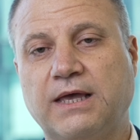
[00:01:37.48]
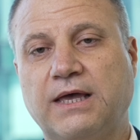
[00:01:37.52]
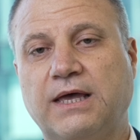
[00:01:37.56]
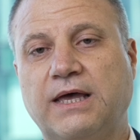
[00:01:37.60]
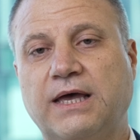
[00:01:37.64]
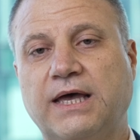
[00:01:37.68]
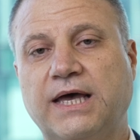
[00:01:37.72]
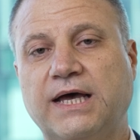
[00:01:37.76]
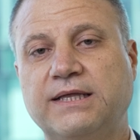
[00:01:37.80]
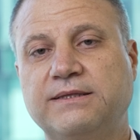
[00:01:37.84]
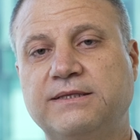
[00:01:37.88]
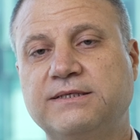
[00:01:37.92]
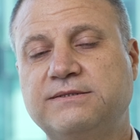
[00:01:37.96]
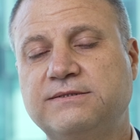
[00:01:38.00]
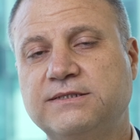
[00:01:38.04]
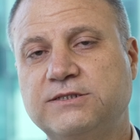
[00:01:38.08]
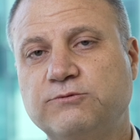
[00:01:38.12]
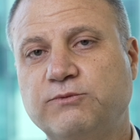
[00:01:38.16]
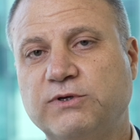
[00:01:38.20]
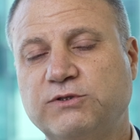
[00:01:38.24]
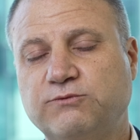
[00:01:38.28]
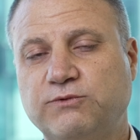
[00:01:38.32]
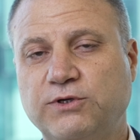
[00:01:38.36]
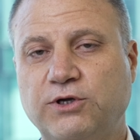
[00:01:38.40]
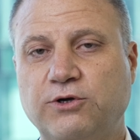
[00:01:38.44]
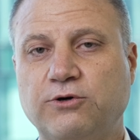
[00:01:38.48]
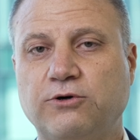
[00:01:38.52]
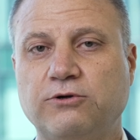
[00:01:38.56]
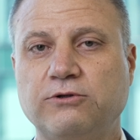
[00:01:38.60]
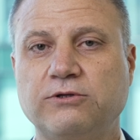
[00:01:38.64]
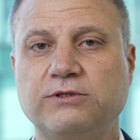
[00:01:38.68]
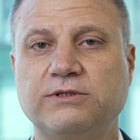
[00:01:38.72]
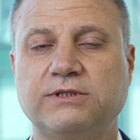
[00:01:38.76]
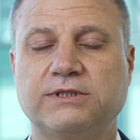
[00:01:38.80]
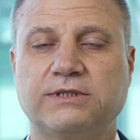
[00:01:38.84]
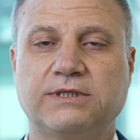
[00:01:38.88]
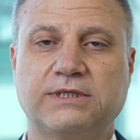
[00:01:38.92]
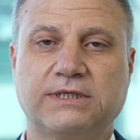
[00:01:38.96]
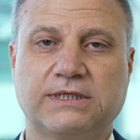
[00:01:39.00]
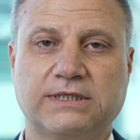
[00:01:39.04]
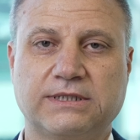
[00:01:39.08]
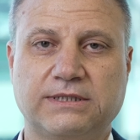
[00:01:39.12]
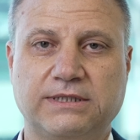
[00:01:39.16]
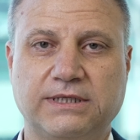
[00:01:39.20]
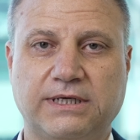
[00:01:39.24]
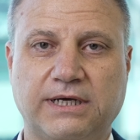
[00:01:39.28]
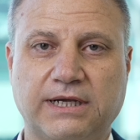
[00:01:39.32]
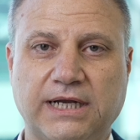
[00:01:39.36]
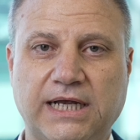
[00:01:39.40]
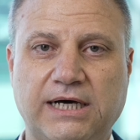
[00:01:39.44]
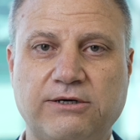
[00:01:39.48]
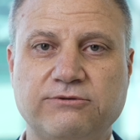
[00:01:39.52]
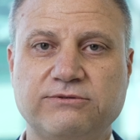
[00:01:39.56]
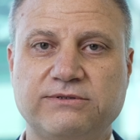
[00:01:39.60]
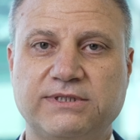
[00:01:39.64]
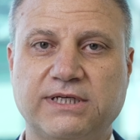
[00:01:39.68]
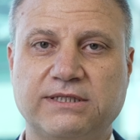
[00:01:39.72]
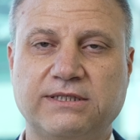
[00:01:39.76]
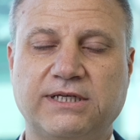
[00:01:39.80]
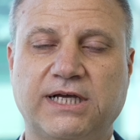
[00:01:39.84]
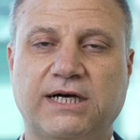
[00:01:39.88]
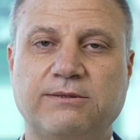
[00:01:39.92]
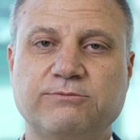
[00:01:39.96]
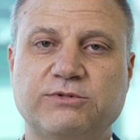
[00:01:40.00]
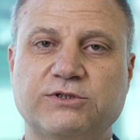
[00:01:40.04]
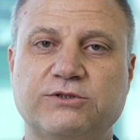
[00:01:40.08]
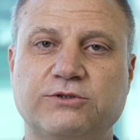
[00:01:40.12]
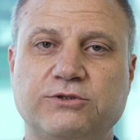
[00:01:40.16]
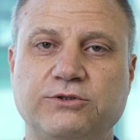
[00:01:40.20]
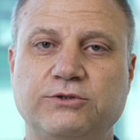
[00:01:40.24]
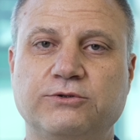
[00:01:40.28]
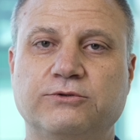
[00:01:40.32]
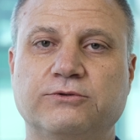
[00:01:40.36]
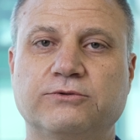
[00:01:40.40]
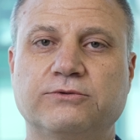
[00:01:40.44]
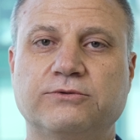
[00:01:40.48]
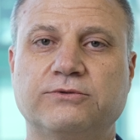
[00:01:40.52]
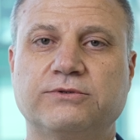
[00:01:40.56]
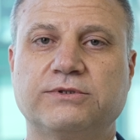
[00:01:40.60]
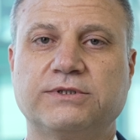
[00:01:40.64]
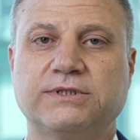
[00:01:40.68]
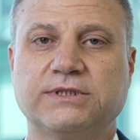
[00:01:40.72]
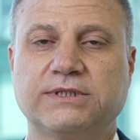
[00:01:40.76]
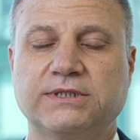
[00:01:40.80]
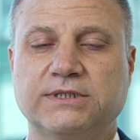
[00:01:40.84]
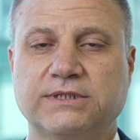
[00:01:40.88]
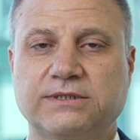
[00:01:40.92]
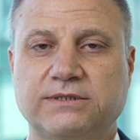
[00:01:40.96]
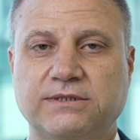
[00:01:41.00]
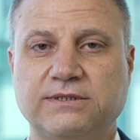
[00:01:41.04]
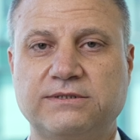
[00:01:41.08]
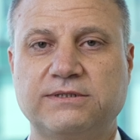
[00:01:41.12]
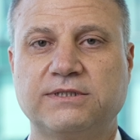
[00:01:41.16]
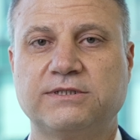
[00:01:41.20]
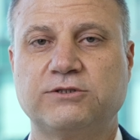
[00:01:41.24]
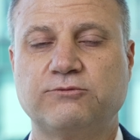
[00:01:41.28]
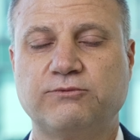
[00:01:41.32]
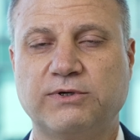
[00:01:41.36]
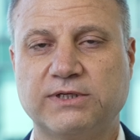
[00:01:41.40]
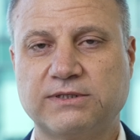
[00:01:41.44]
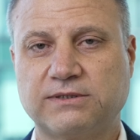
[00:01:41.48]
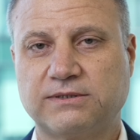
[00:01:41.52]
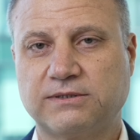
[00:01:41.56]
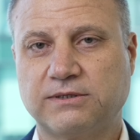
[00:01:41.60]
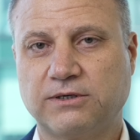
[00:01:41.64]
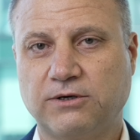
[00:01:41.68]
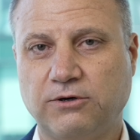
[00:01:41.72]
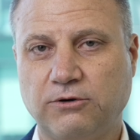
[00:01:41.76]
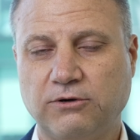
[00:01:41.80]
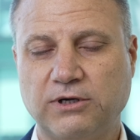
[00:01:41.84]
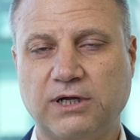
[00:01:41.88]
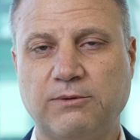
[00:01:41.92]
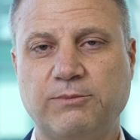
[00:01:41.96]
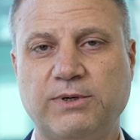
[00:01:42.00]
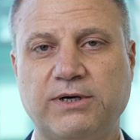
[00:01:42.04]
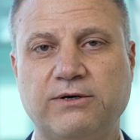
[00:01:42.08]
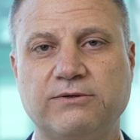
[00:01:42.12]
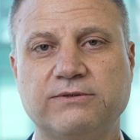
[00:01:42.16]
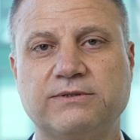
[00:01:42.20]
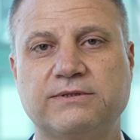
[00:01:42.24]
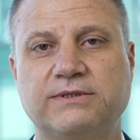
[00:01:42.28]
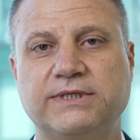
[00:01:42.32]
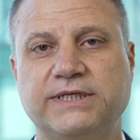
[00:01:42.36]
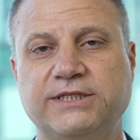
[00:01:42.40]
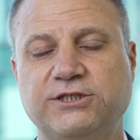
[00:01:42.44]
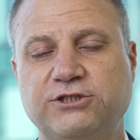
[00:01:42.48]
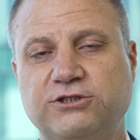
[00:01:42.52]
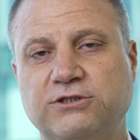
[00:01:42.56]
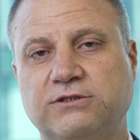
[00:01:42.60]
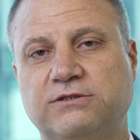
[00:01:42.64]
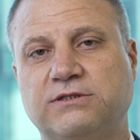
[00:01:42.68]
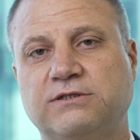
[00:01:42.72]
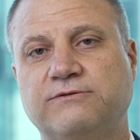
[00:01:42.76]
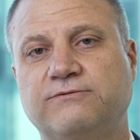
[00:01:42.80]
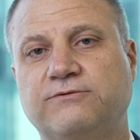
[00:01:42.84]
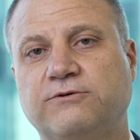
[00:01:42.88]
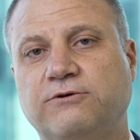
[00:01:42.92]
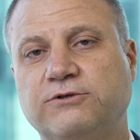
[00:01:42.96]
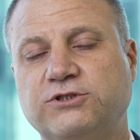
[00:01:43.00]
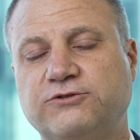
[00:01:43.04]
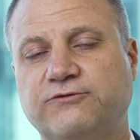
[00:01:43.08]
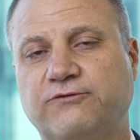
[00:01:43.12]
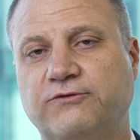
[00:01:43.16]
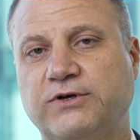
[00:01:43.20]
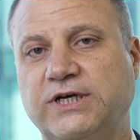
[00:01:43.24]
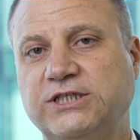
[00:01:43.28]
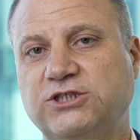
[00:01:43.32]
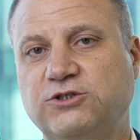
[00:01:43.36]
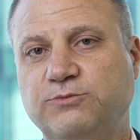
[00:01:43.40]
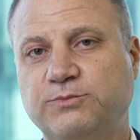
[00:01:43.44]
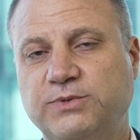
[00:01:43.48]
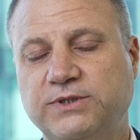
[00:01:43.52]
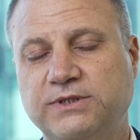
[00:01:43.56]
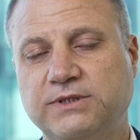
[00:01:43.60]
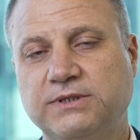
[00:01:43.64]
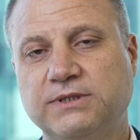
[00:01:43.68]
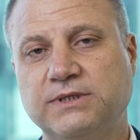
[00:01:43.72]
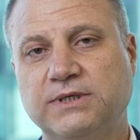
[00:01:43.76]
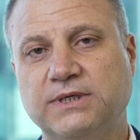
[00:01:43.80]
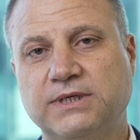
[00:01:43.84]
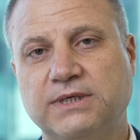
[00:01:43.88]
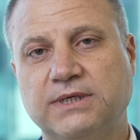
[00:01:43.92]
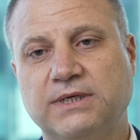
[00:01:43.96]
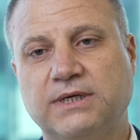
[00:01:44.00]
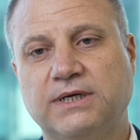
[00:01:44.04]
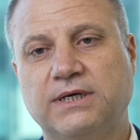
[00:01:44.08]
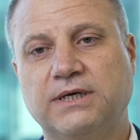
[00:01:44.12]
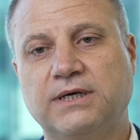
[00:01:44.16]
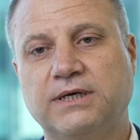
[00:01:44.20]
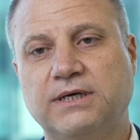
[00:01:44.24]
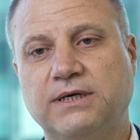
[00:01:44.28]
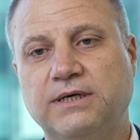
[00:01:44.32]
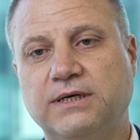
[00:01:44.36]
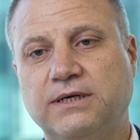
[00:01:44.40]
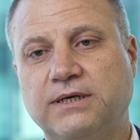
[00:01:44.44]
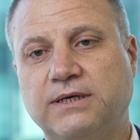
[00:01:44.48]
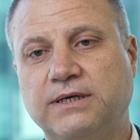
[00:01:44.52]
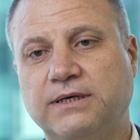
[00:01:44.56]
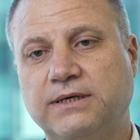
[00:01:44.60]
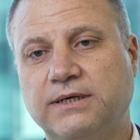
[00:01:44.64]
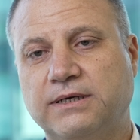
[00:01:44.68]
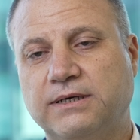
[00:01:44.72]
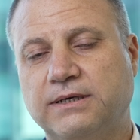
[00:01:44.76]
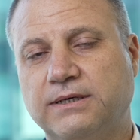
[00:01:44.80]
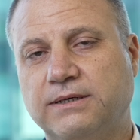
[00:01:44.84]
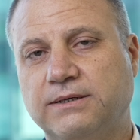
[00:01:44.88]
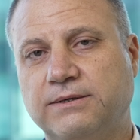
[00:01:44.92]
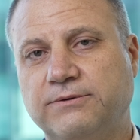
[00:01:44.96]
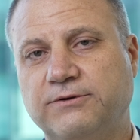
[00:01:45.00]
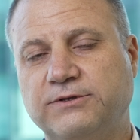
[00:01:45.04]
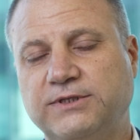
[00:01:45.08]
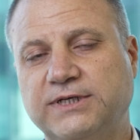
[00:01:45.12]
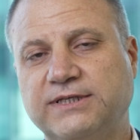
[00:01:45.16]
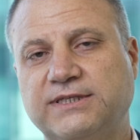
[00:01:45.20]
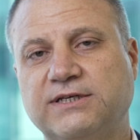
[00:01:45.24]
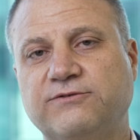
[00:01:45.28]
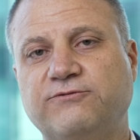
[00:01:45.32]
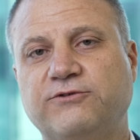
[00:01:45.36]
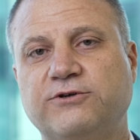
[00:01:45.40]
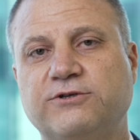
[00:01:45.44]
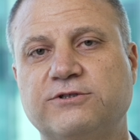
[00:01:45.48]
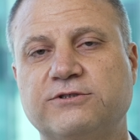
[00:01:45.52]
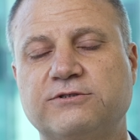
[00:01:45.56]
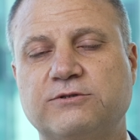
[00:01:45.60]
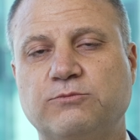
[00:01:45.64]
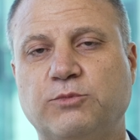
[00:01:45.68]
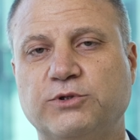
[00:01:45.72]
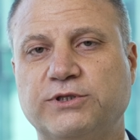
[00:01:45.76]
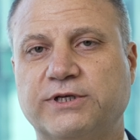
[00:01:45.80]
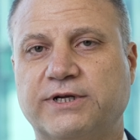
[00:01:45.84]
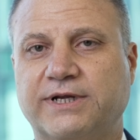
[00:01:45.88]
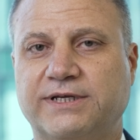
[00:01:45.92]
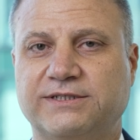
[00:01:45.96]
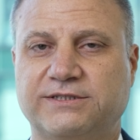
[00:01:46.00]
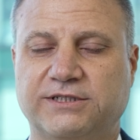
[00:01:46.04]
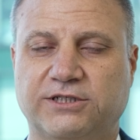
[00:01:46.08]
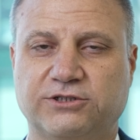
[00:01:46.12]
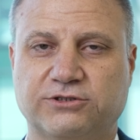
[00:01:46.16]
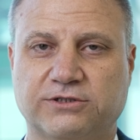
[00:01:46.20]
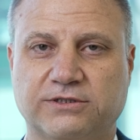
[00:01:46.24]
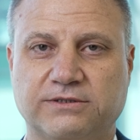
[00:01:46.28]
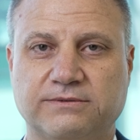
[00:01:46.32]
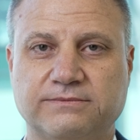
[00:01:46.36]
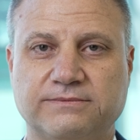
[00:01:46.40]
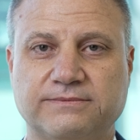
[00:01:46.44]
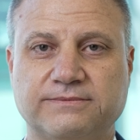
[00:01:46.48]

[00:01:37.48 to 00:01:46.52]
And this is what we call the cloud that comes to you. This is what all about the initiative of HP Data First Modernization.